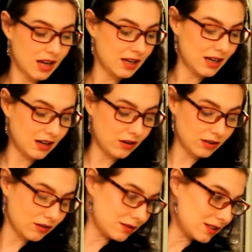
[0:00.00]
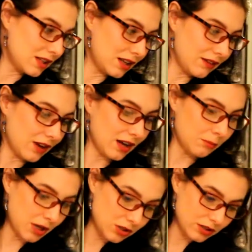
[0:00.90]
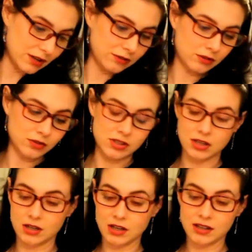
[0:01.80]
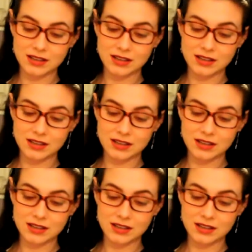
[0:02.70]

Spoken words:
Now, you can see that I've got a bunch of leftovers here.